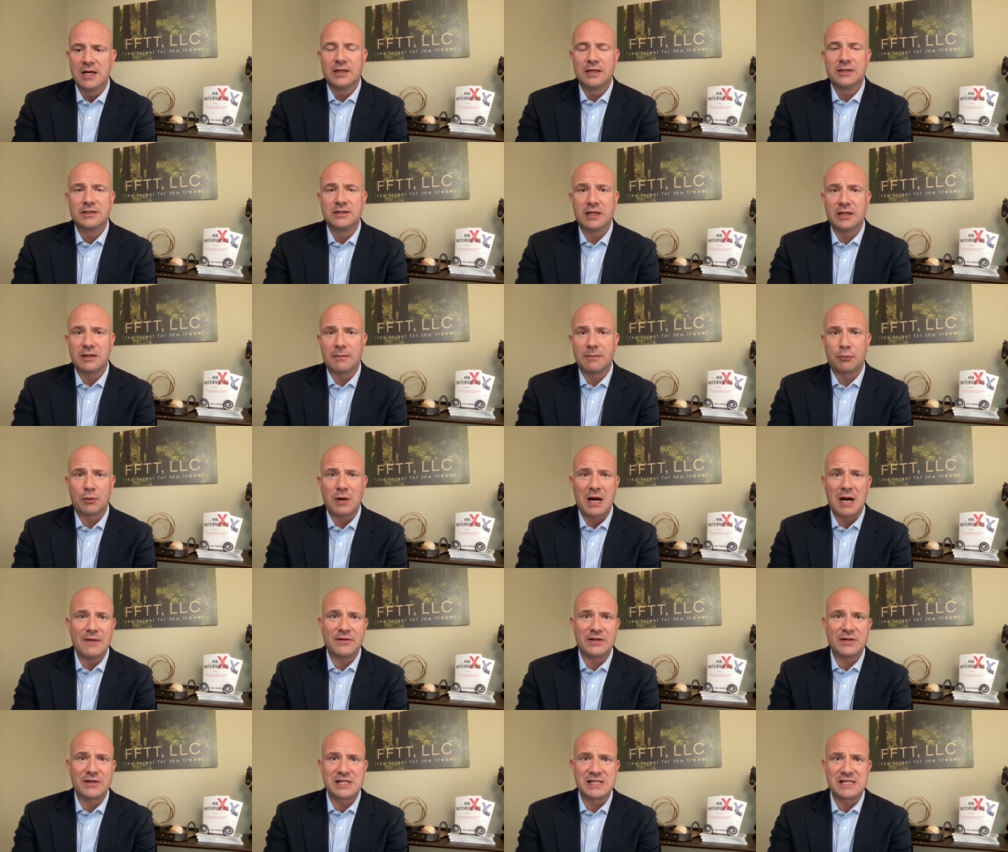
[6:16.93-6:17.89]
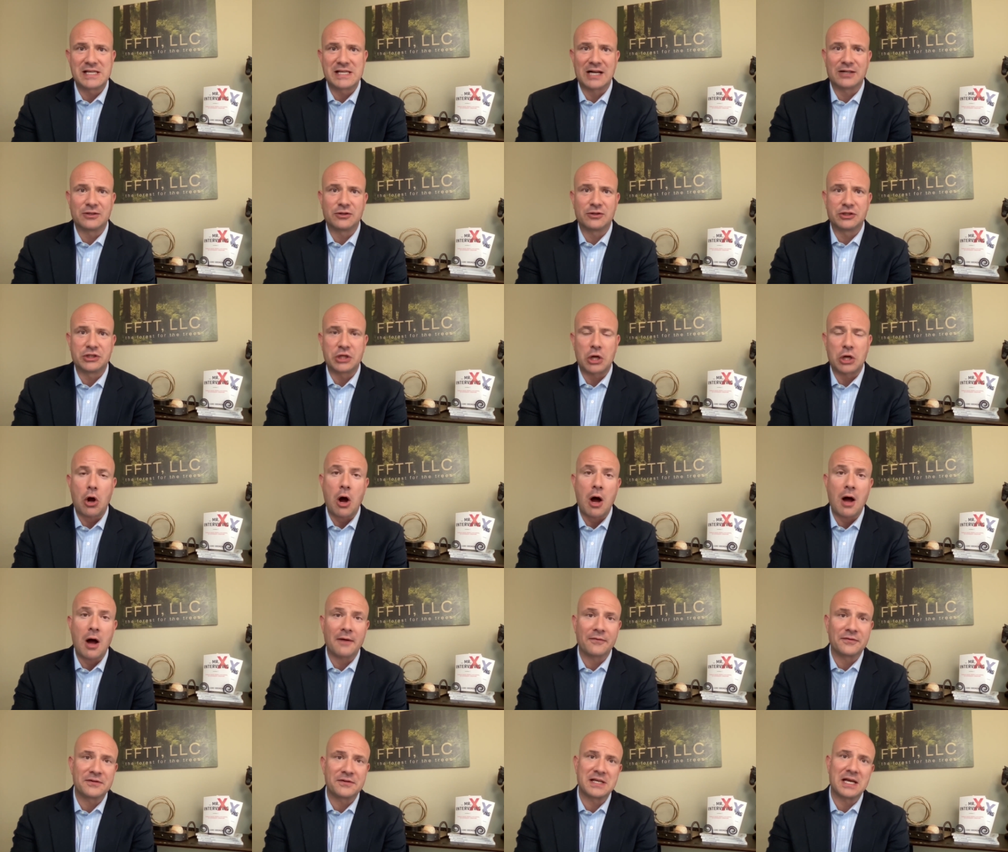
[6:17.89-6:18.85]
to the private sector to
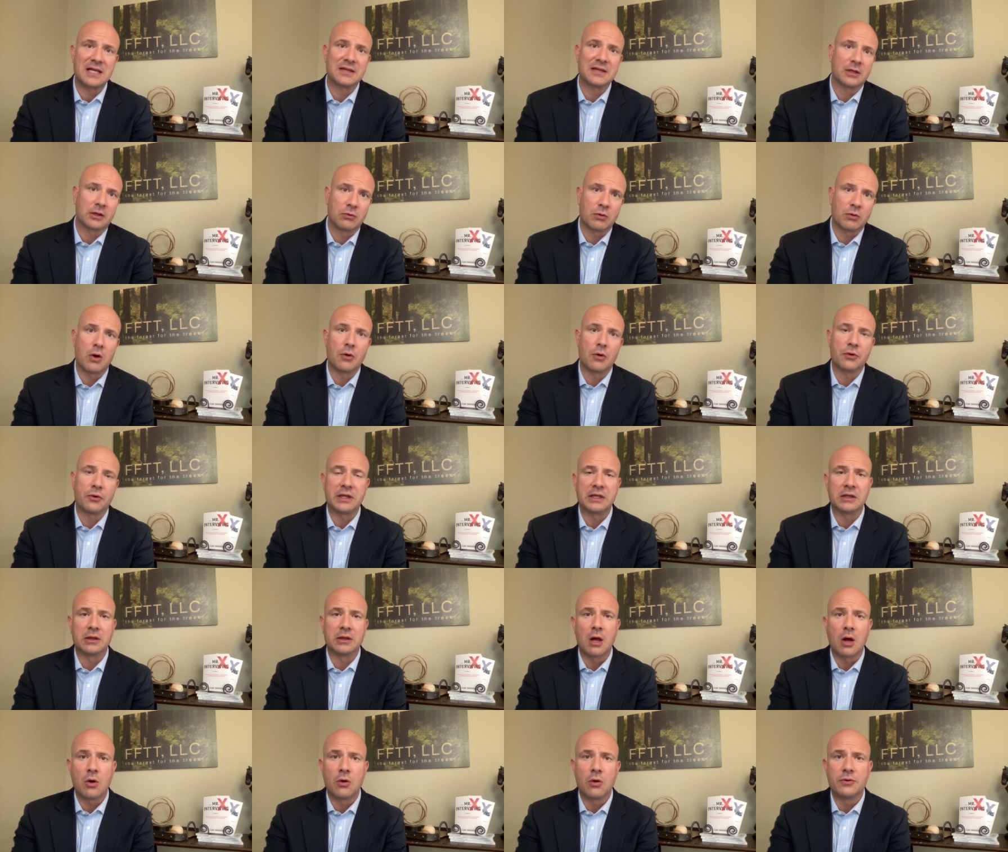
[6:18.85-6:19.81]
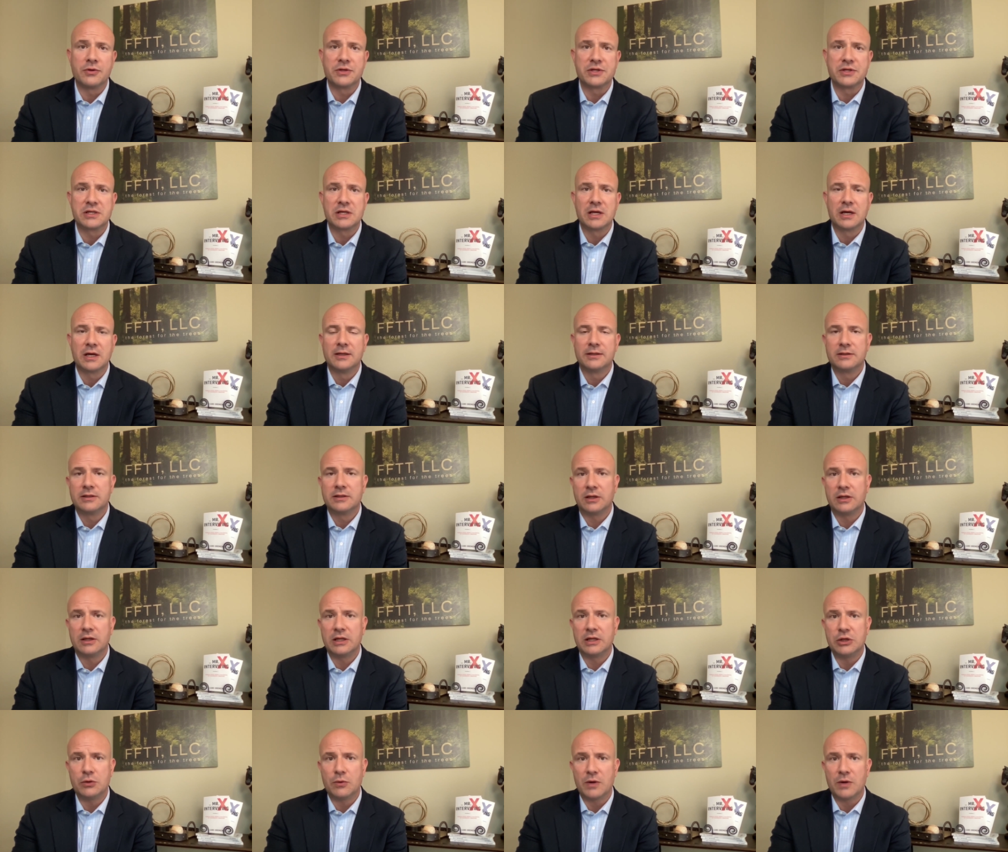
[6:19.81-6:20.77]
offset the growth in loans to
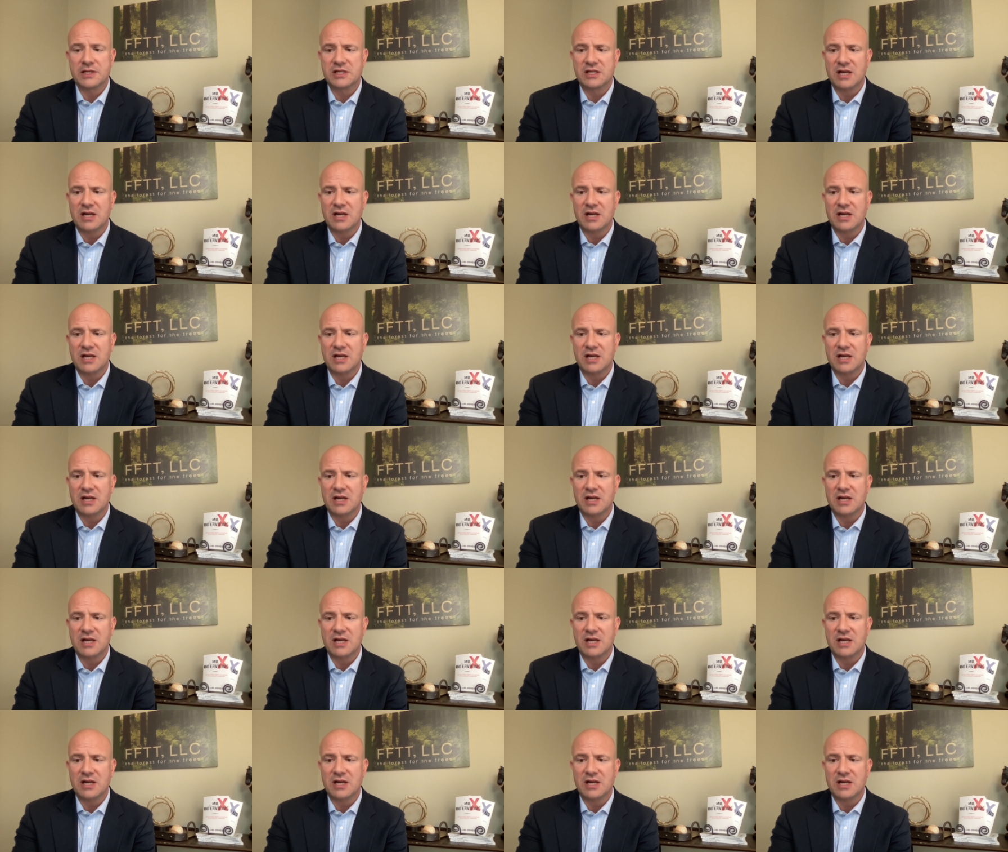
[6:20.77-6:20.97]
the U.S.